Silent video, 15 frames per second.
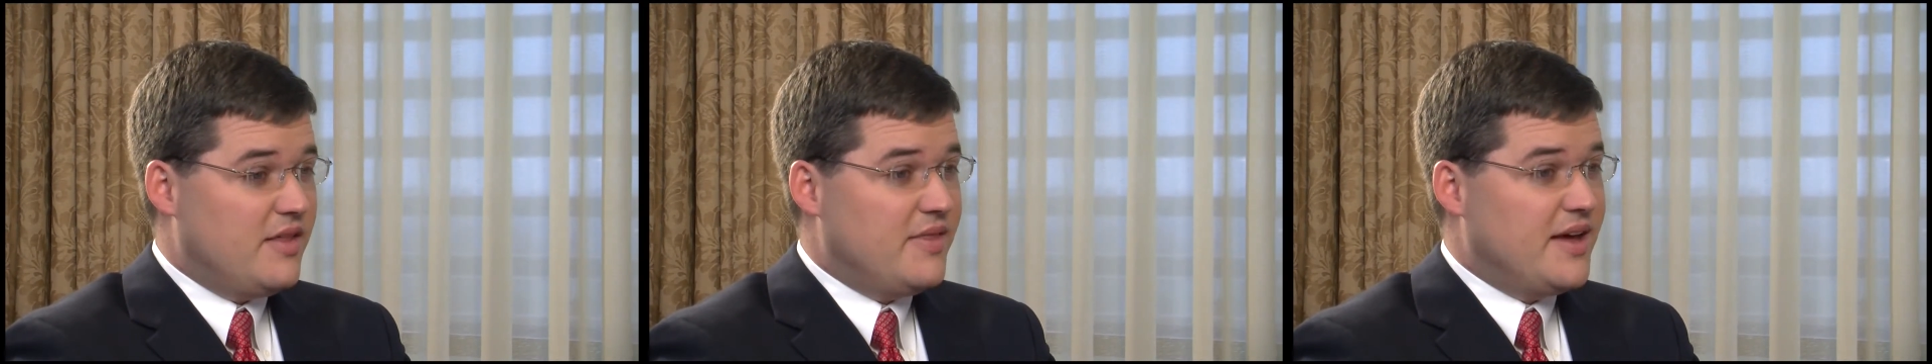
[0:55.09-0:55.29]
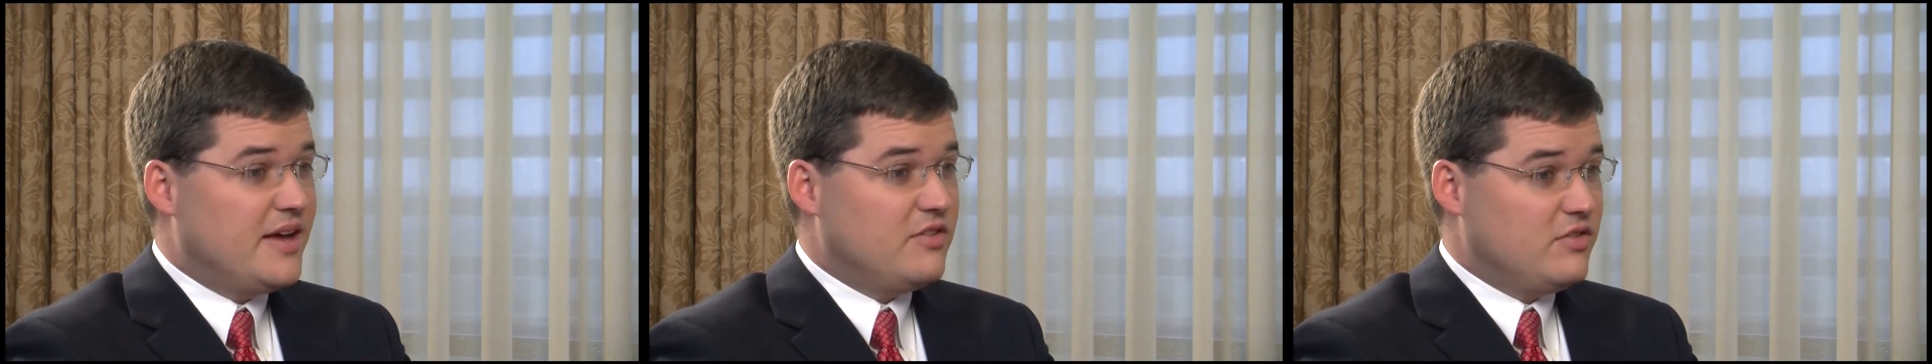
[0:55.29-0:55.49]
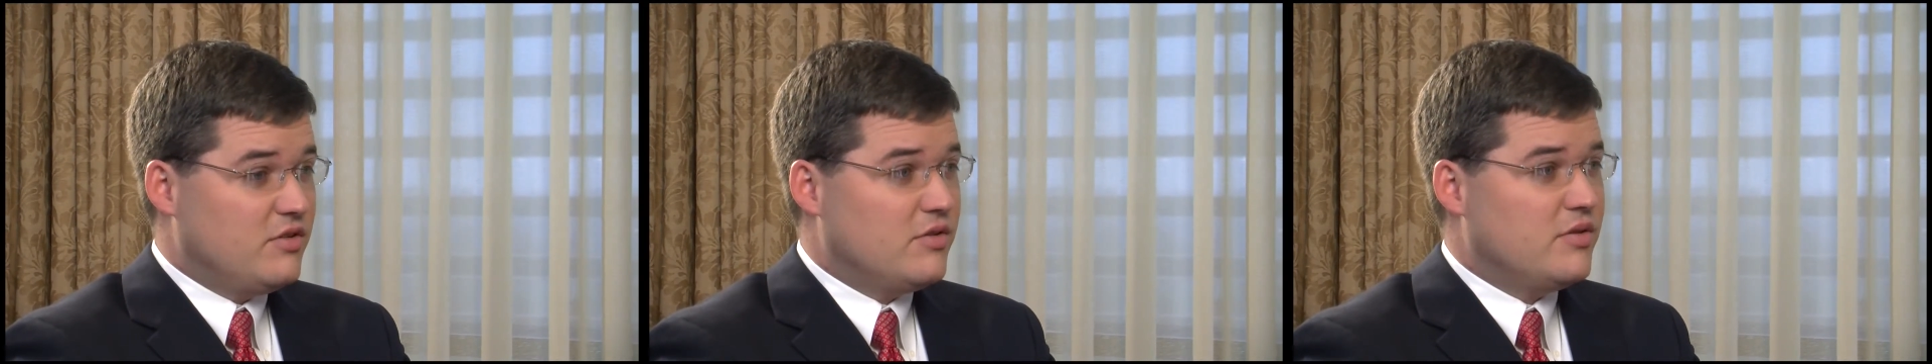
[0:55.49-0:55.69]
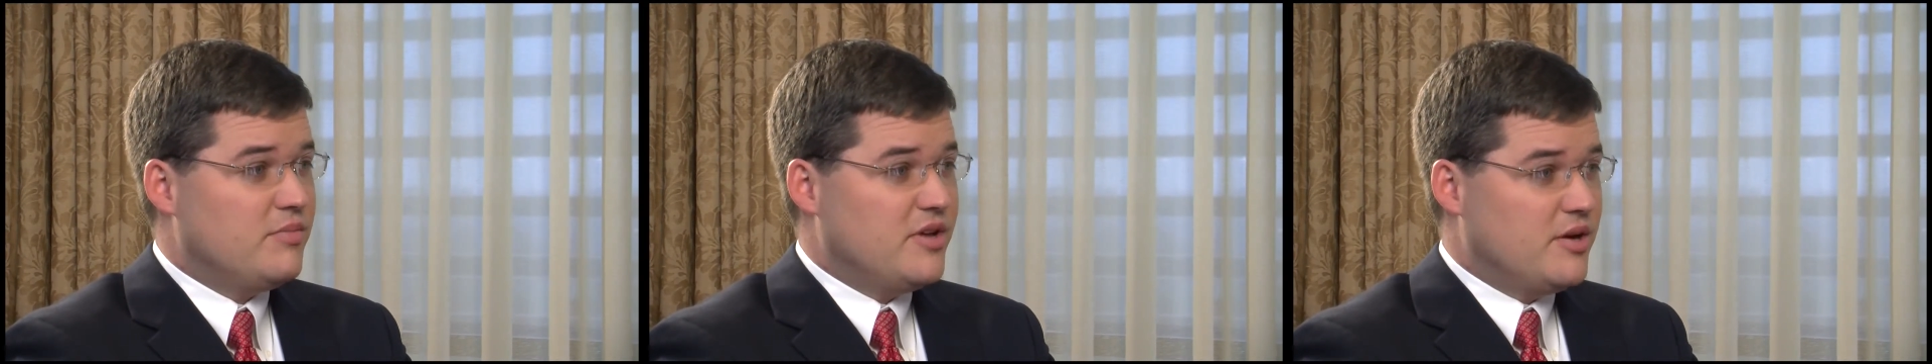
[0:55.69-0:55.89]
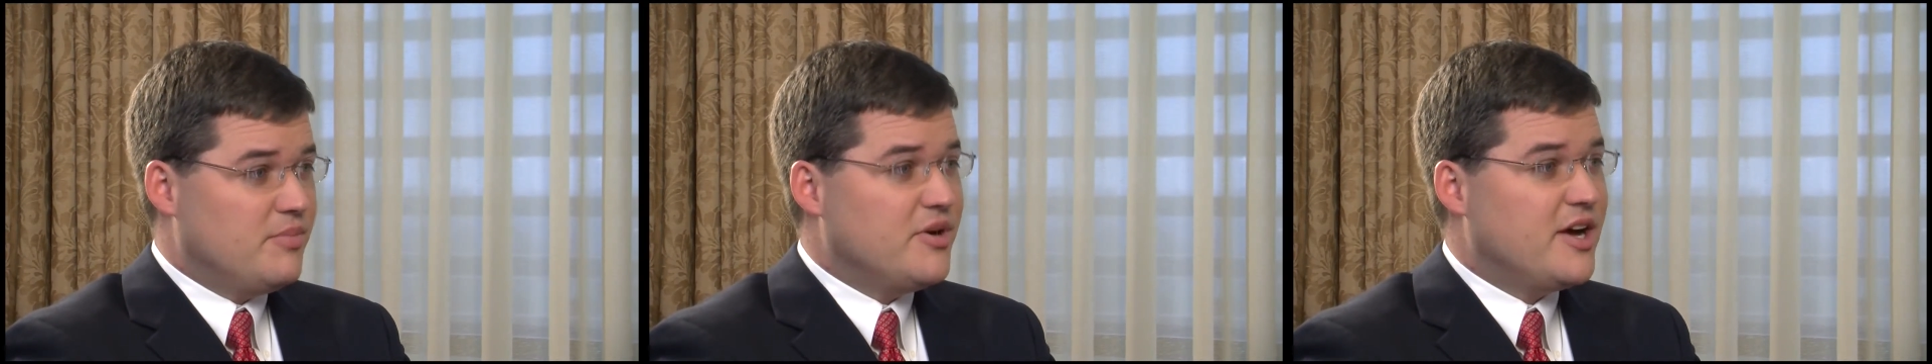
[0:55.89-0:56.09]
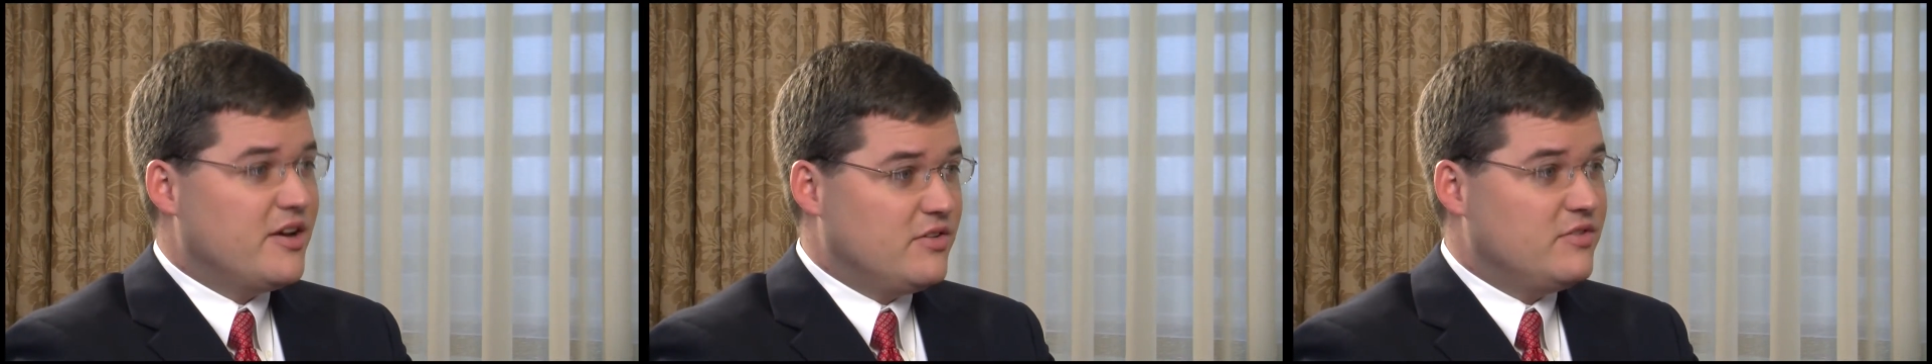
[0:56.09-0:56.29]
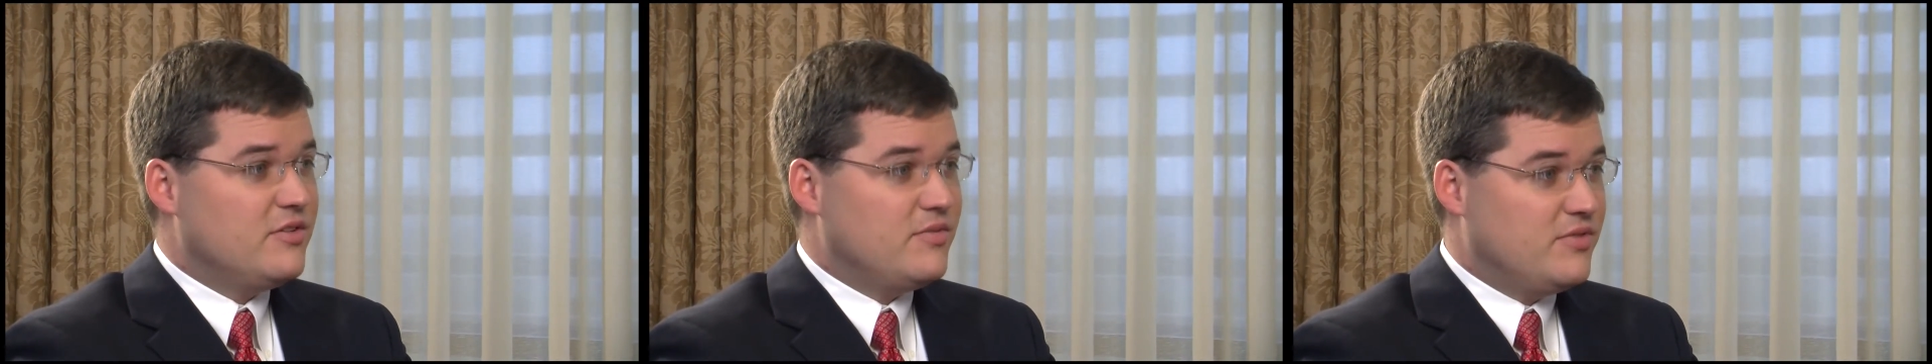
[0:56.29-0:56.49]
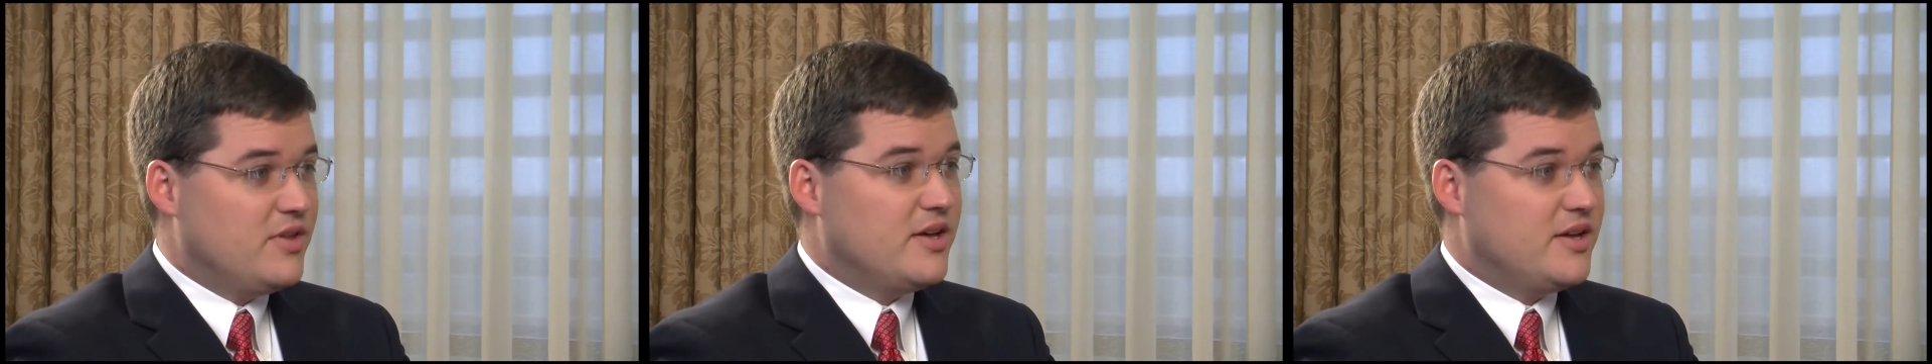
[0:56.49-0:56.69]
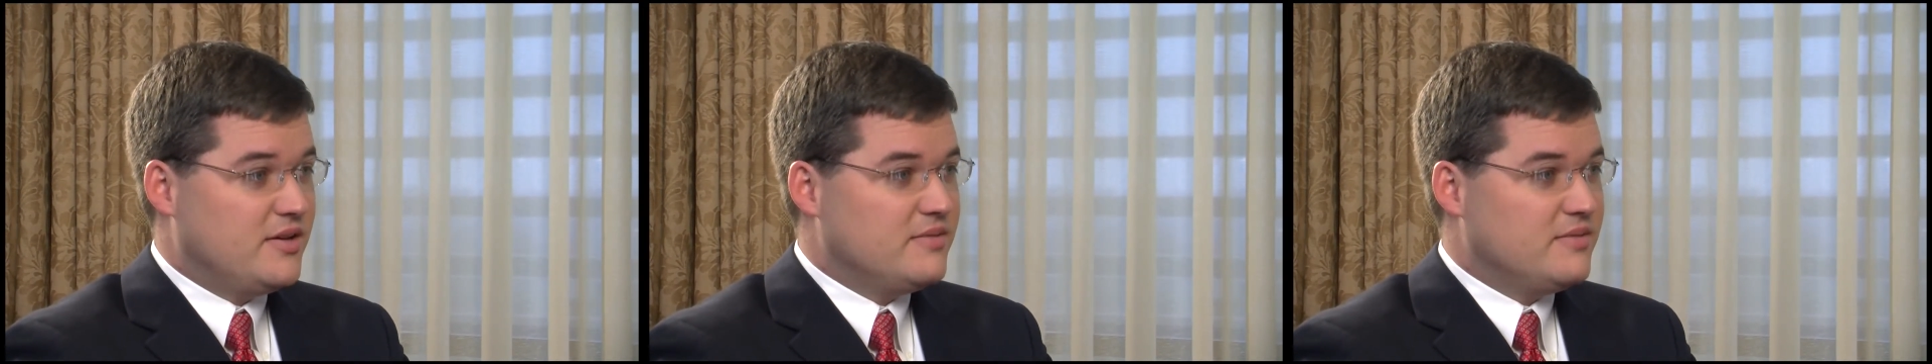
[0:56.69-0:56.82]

and that's going to be a positive thing